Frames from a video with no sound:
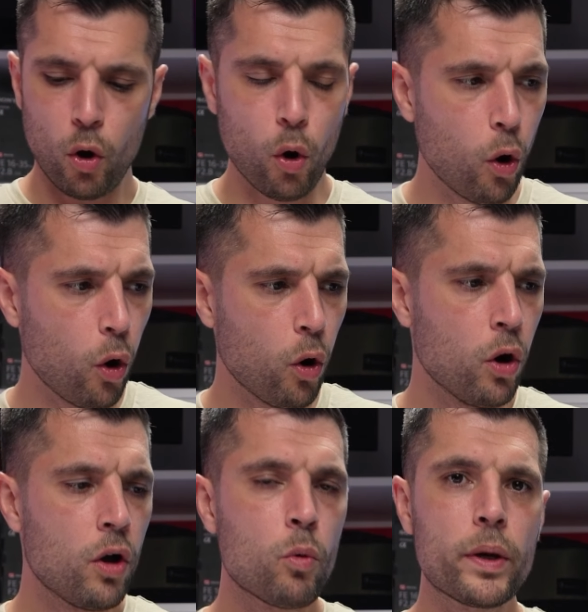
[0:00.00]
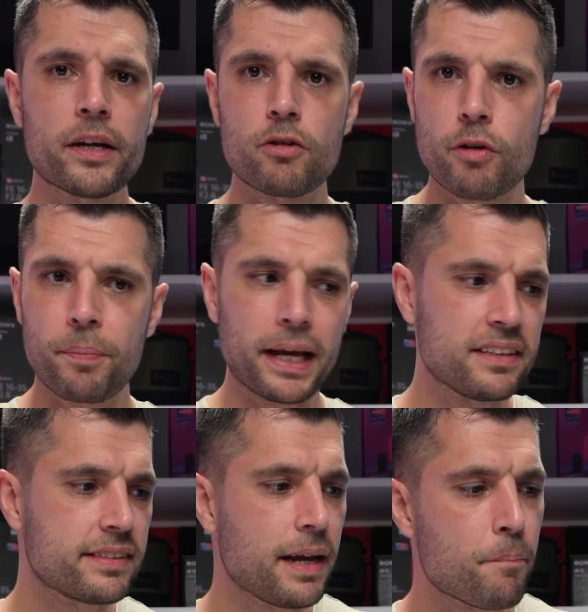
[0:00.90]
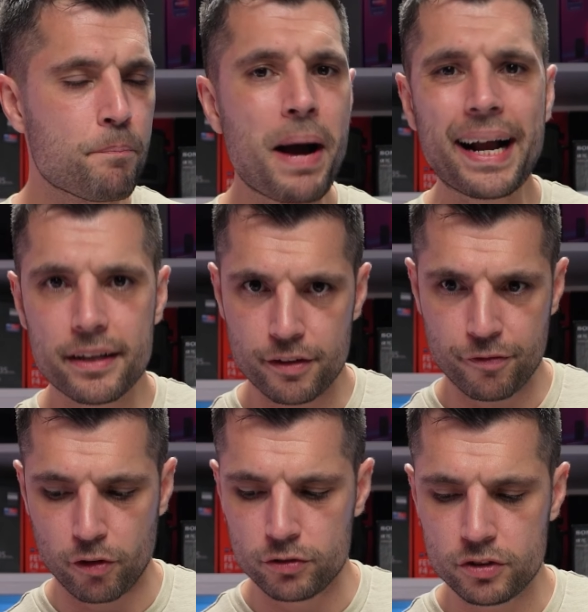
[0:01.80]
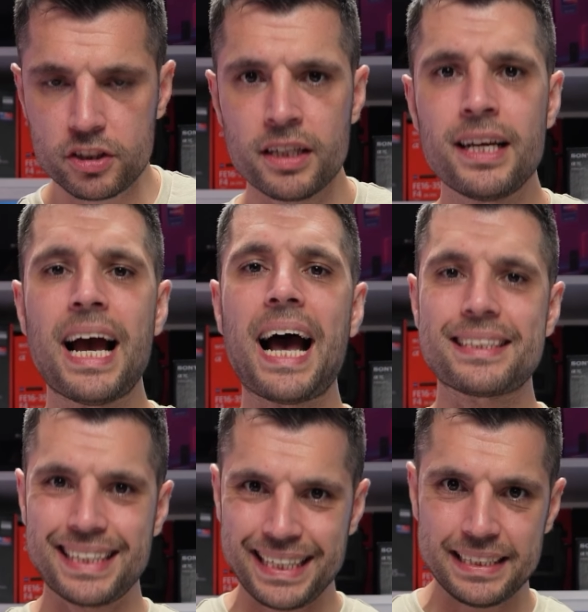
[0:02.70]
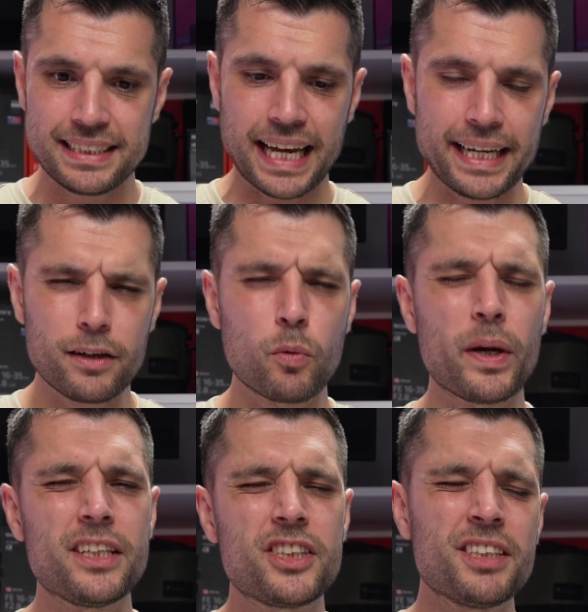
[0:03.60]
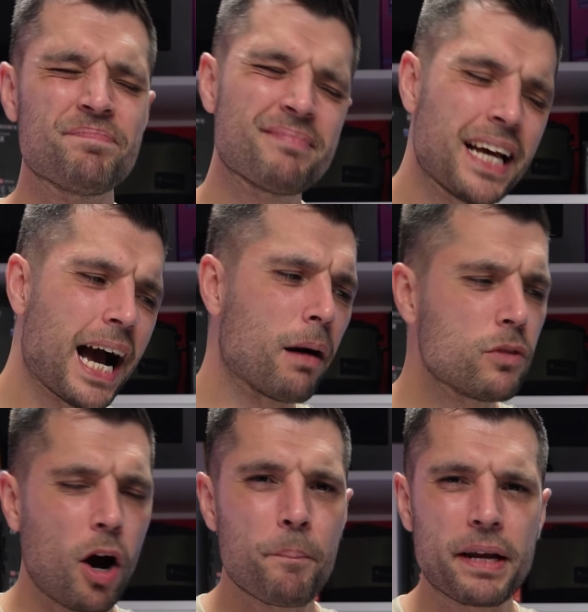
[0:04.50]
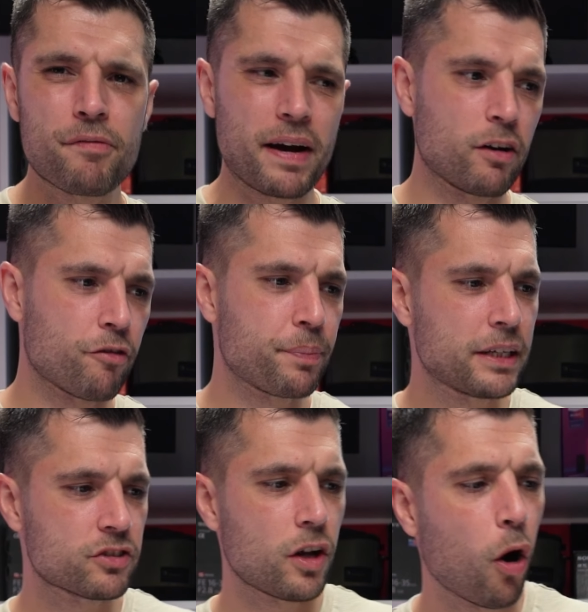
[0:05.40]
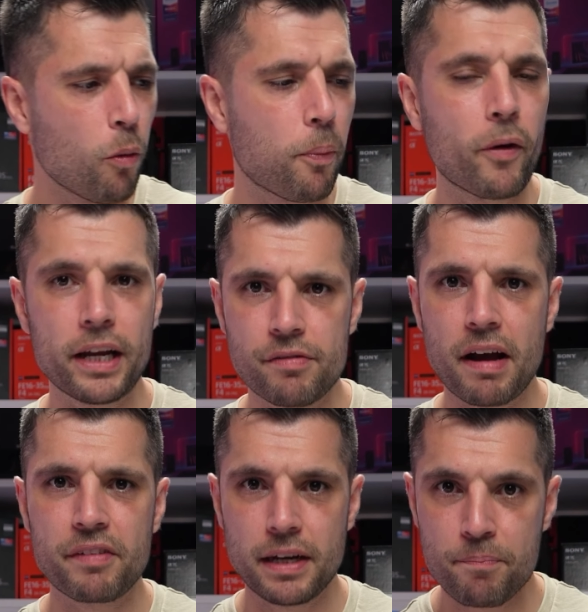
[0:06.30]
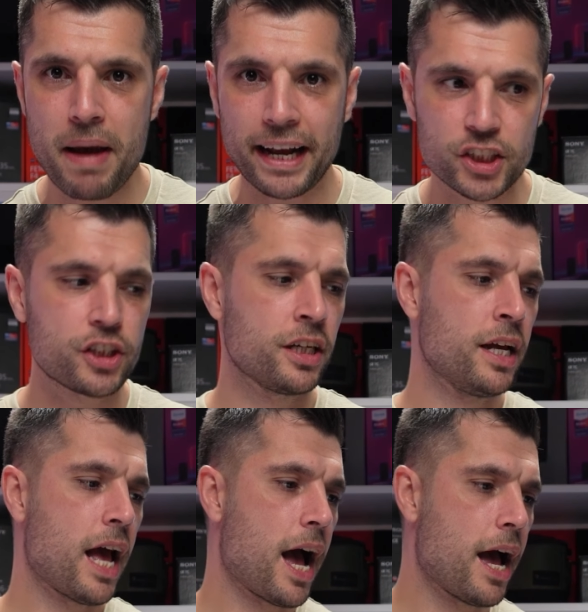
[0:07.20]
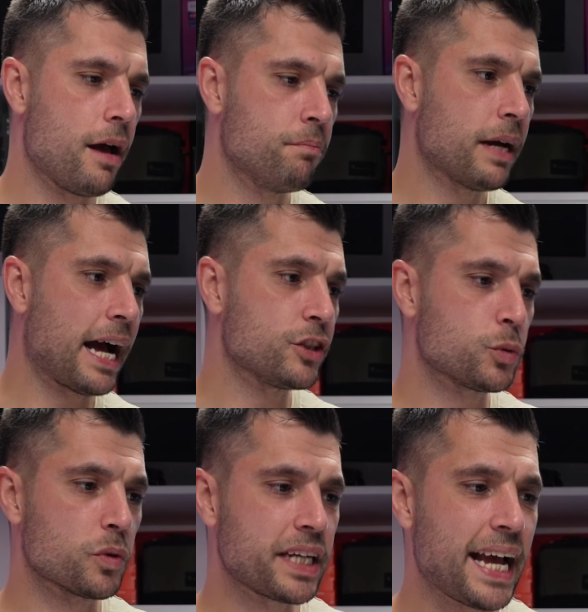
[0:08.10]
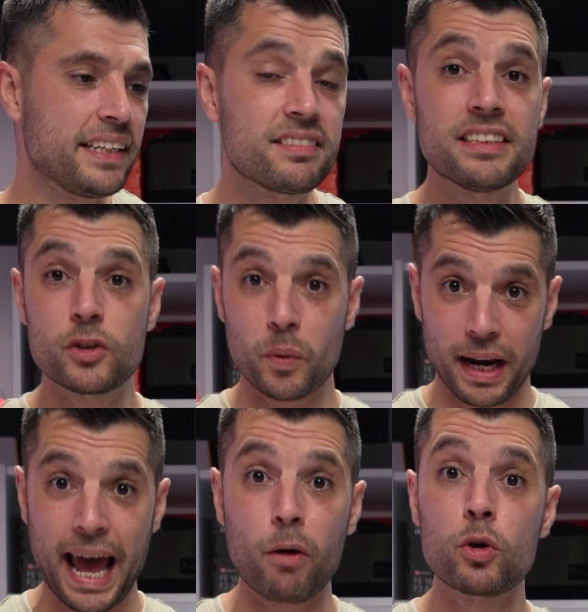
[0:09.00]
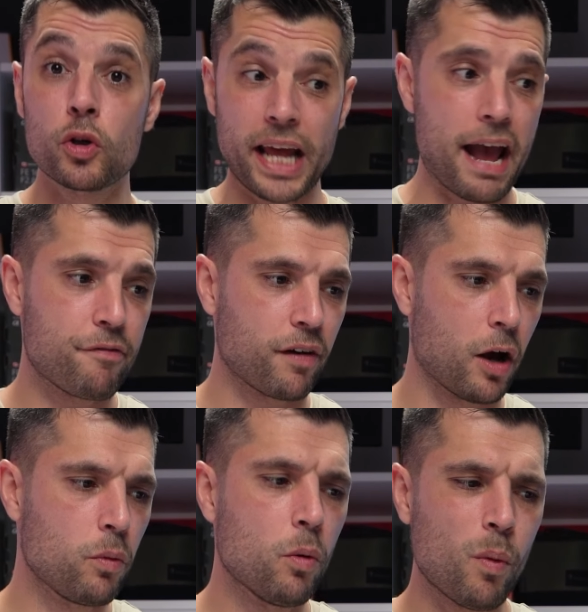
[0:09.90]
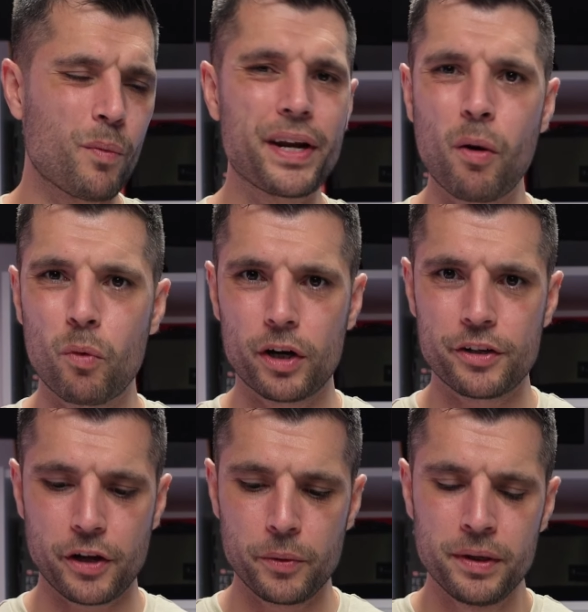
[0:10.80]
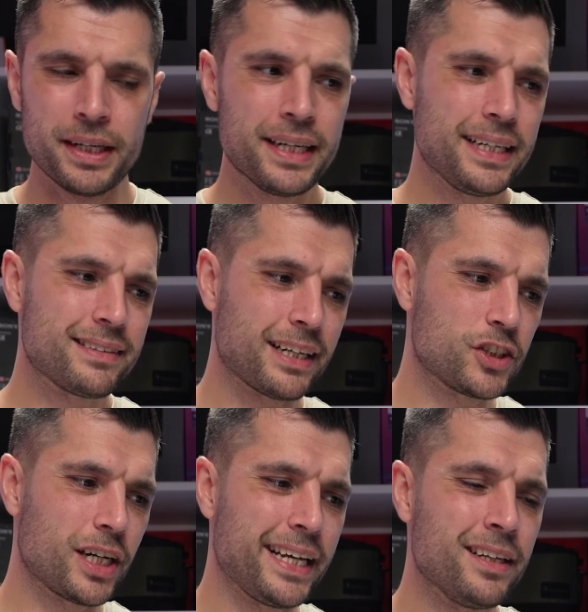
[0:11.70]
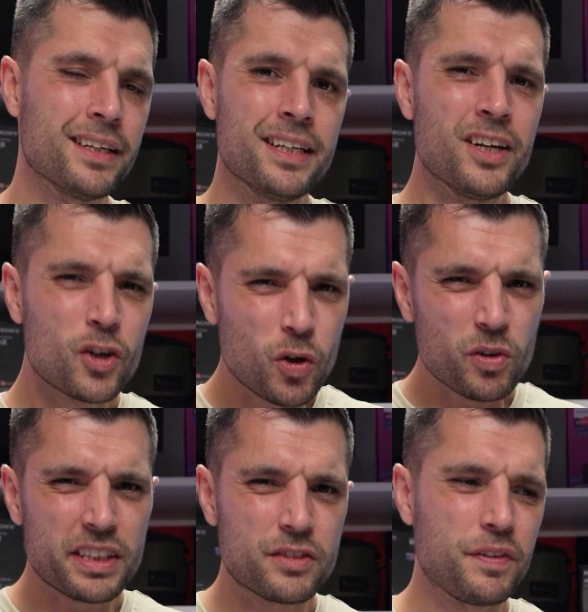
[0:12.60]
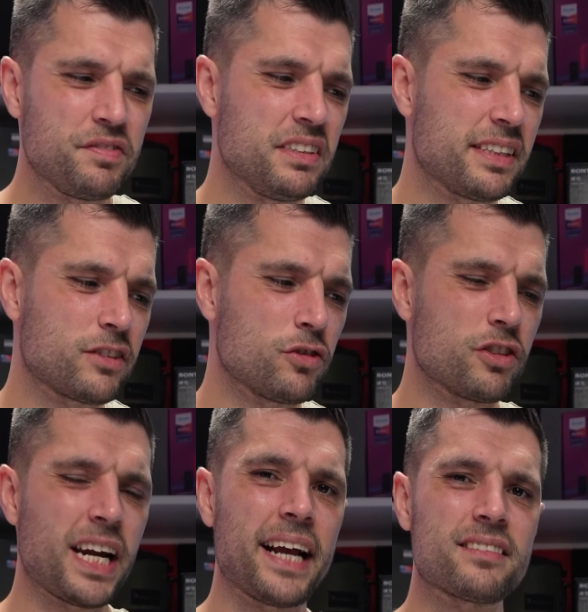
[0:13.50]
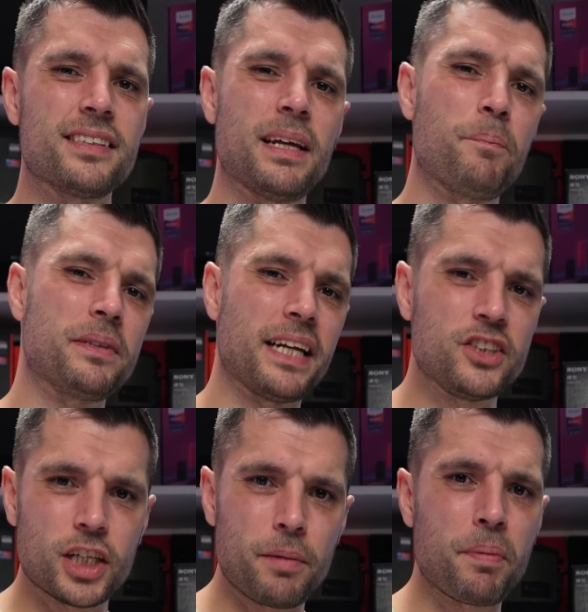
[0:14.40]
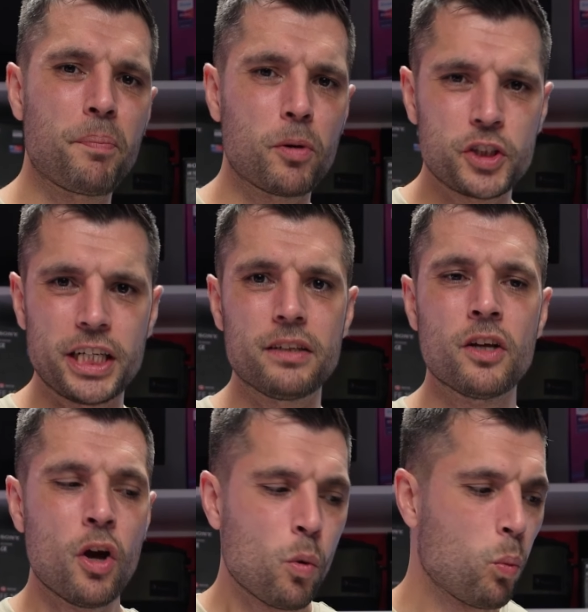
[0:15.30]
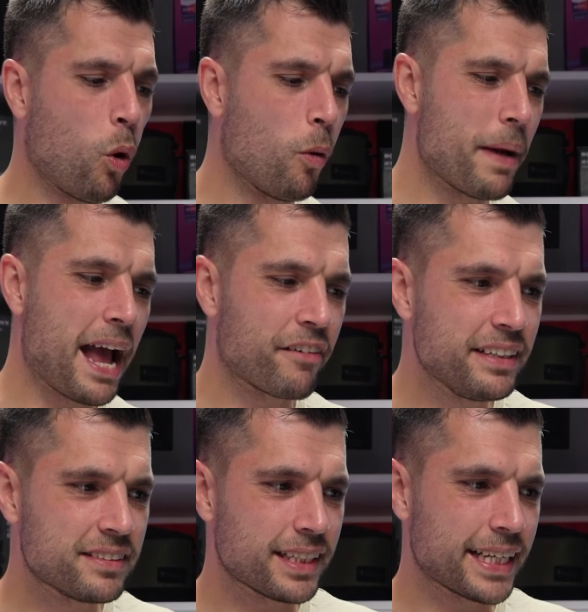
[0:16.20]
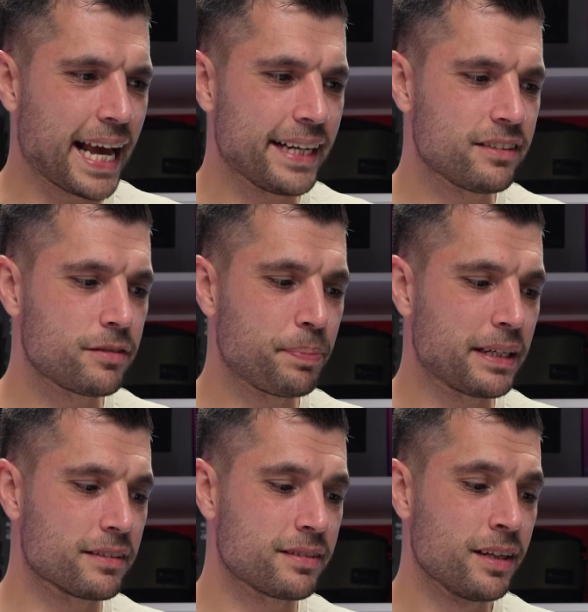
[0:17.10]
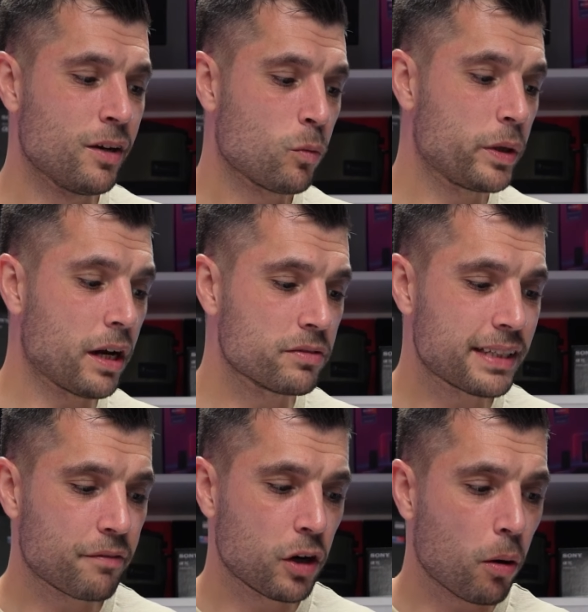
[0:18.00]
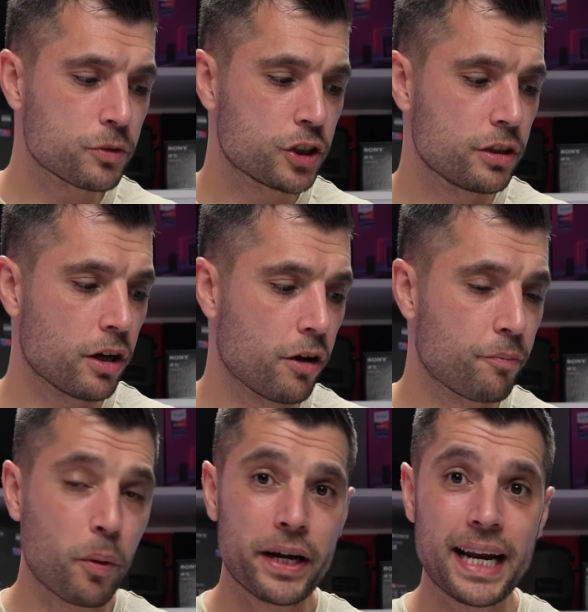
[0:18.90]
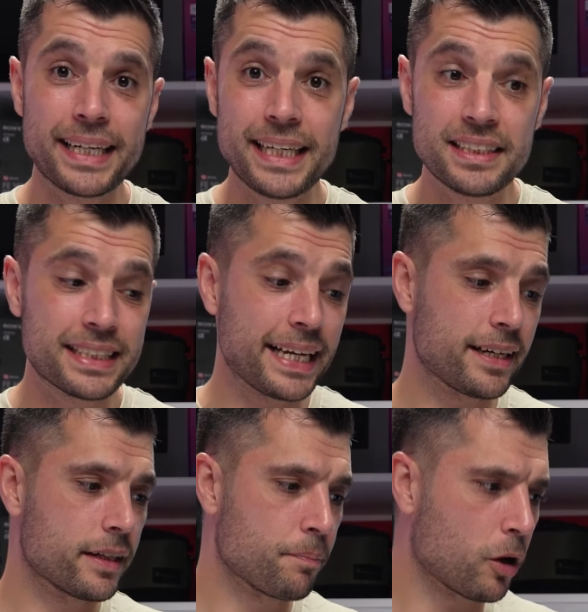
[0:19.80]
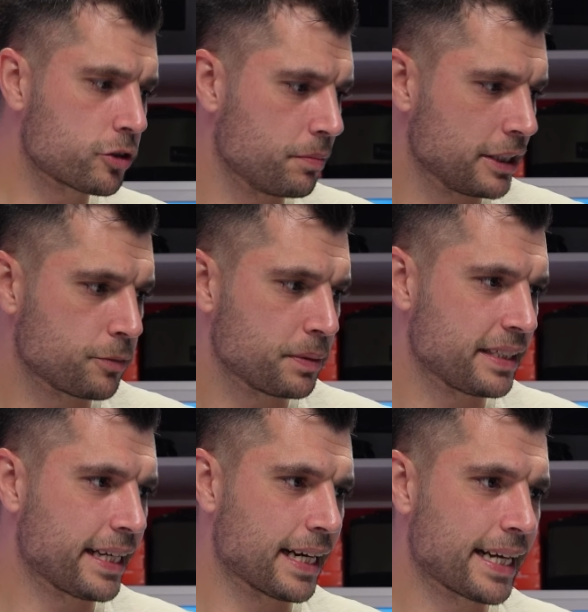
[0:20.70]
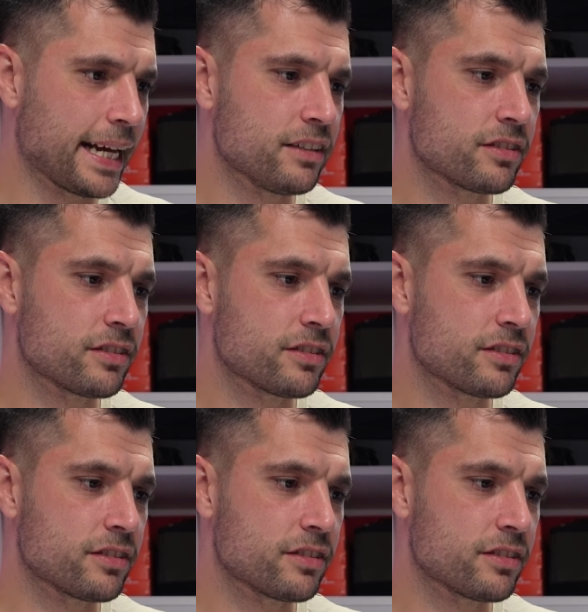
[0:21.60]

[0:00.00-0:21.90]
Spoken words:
or we're going to replace it back at the front as an intake, which I'm not a big fan of because the whole point of having a mesh actual case is to allow good airflow, and what we don't want to do is actually cool this 5600X and then potentially be pushing warm air into the case, because We don't have an option of putting any intake at the bottom in this particular case.